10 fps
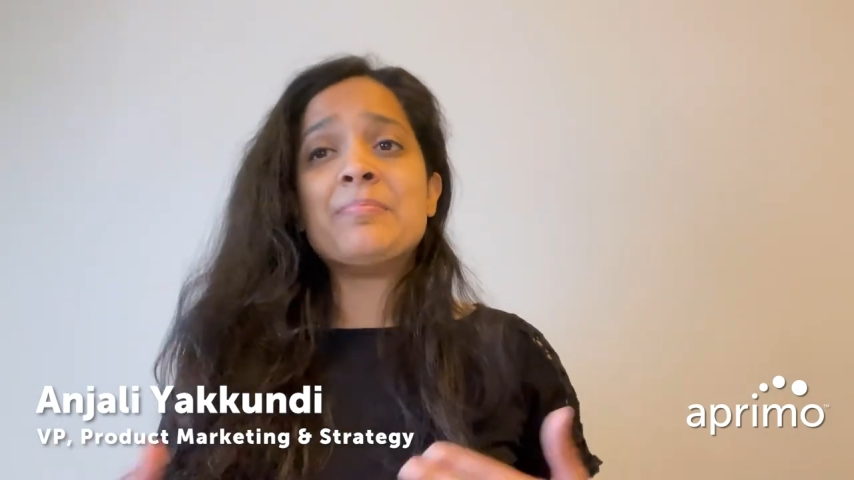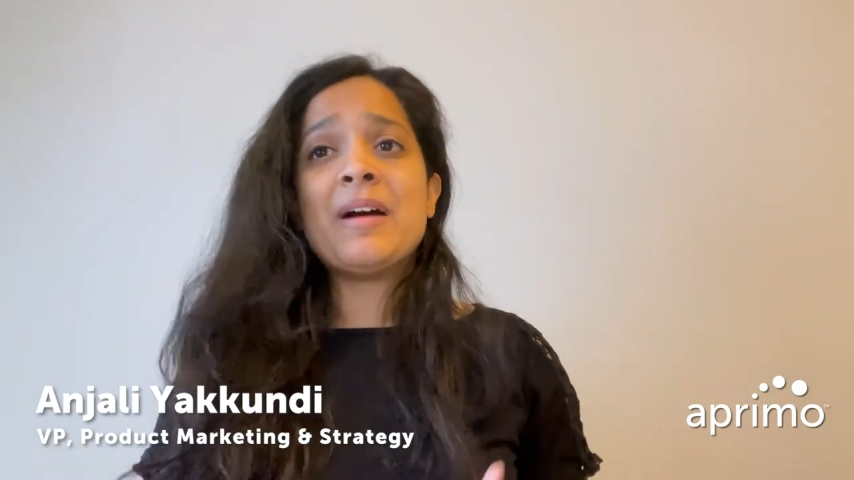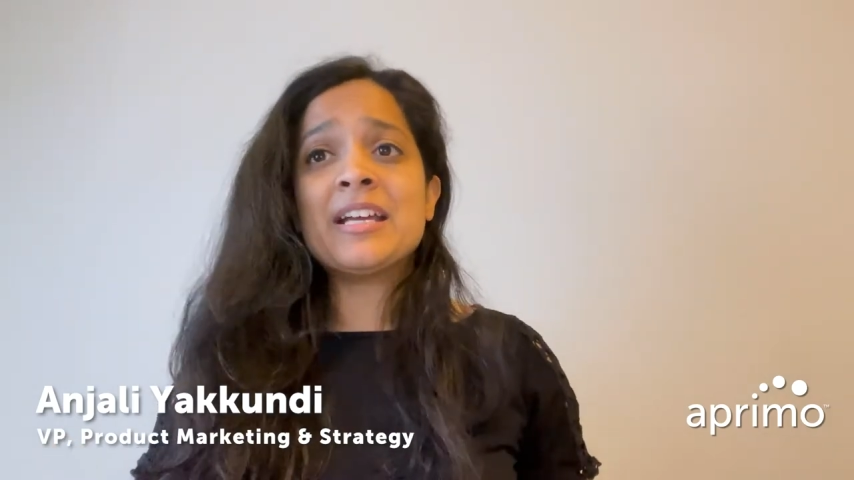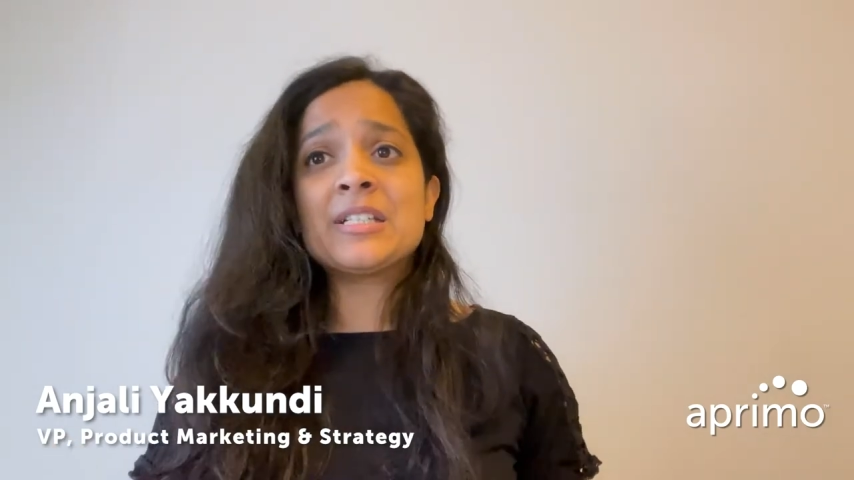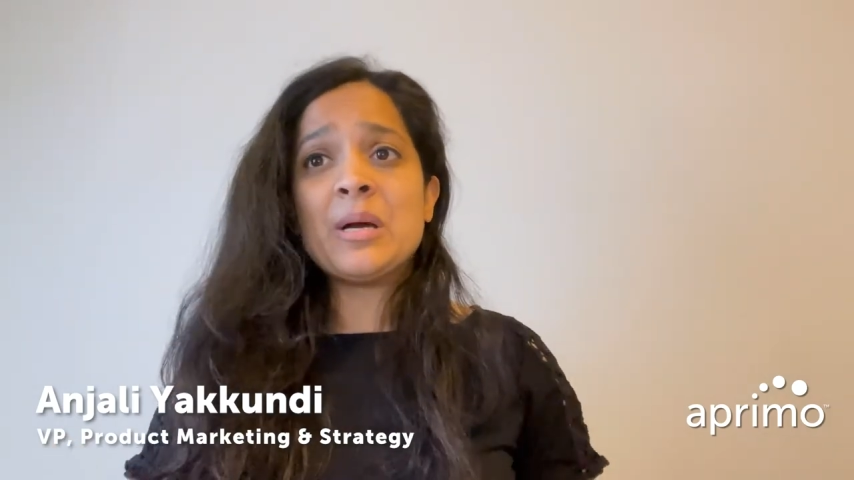
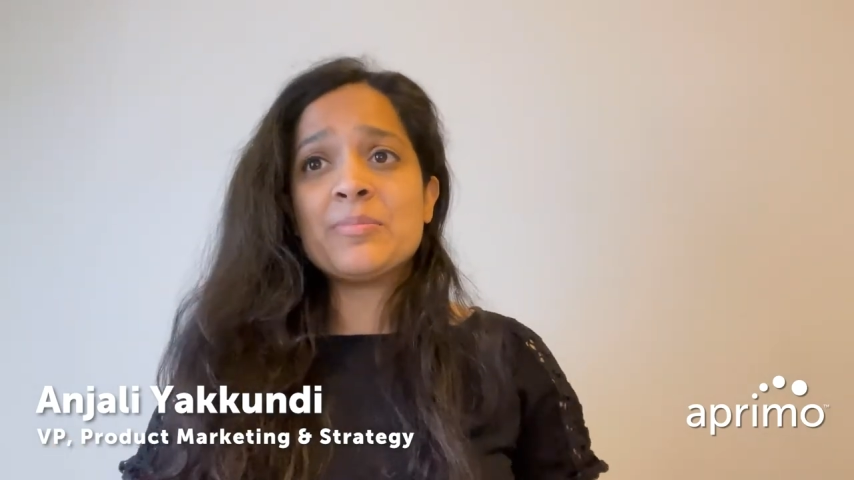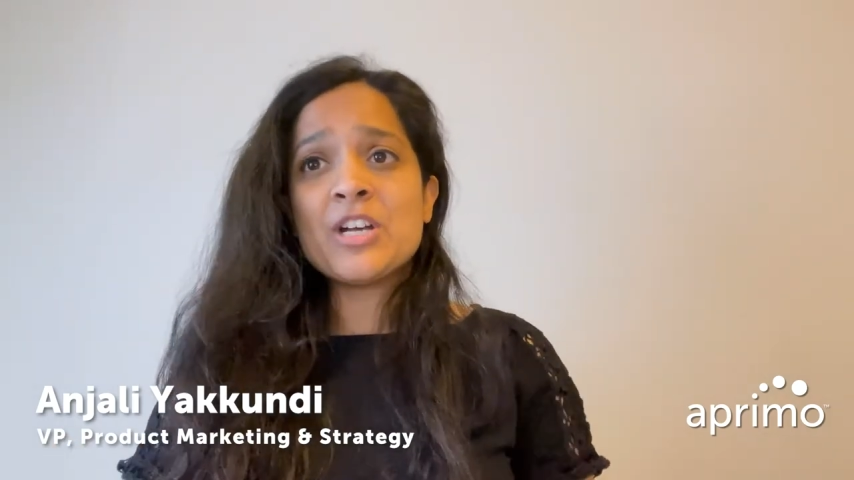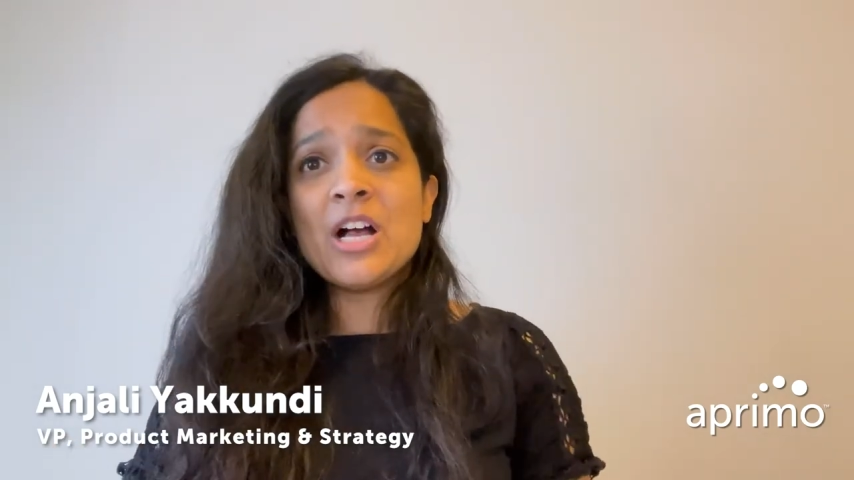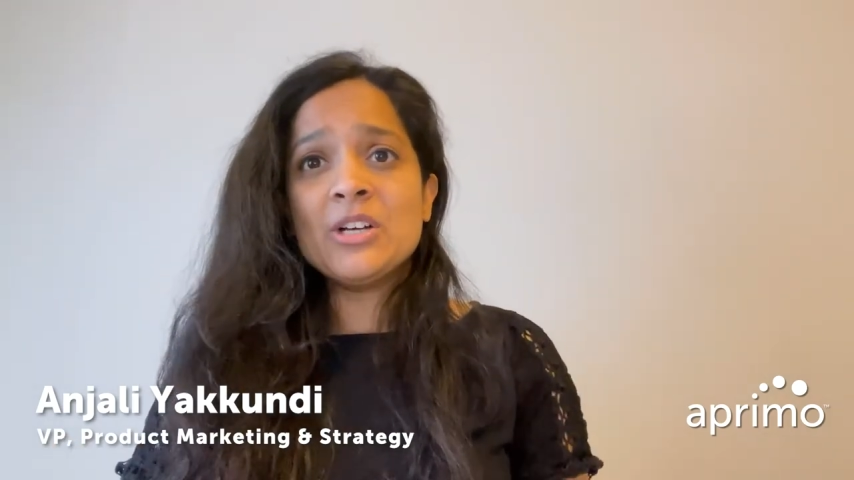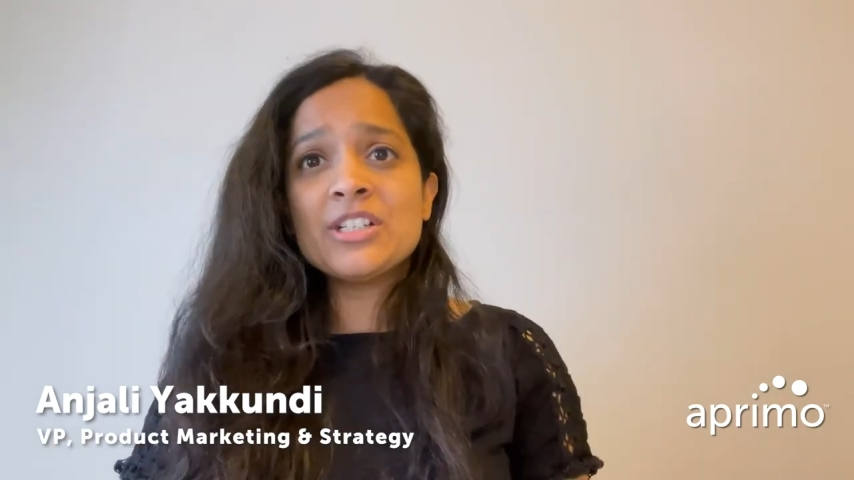my top
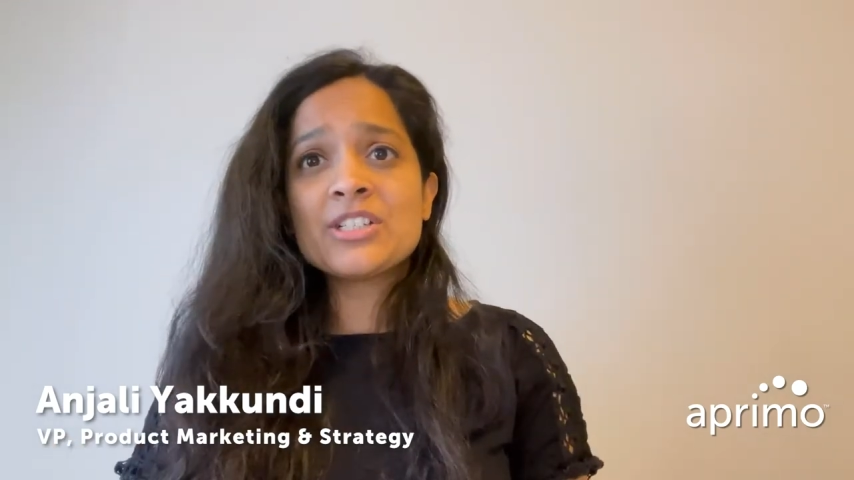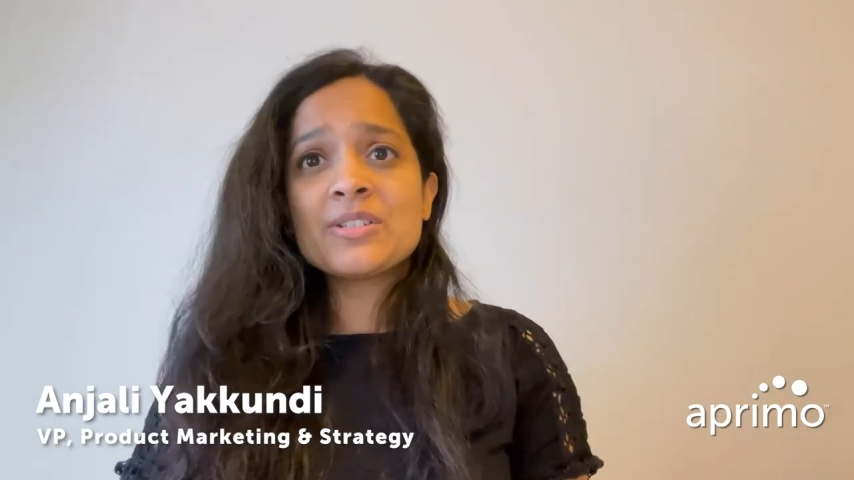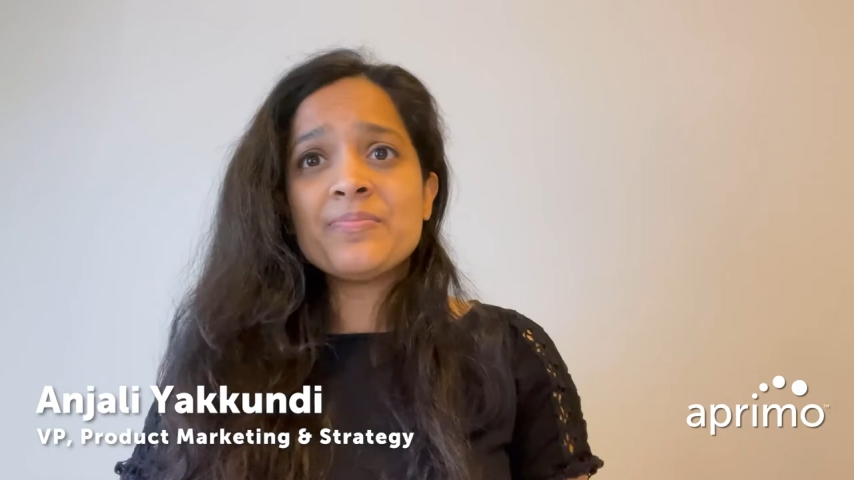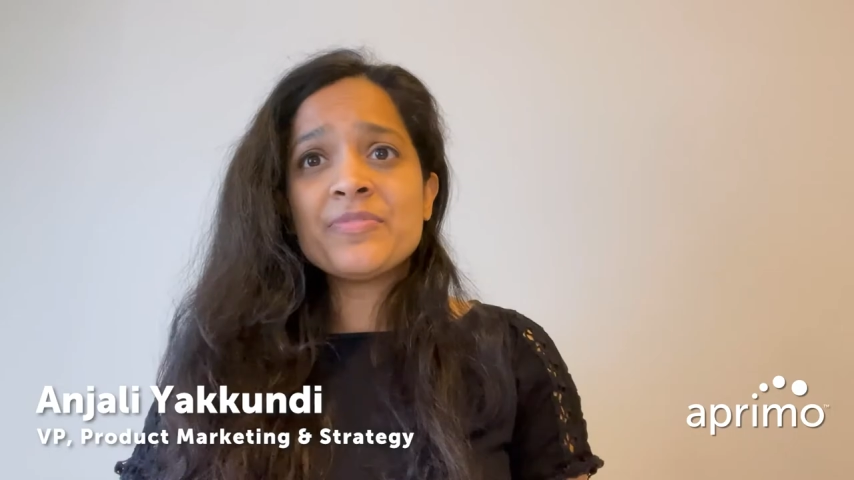challenge.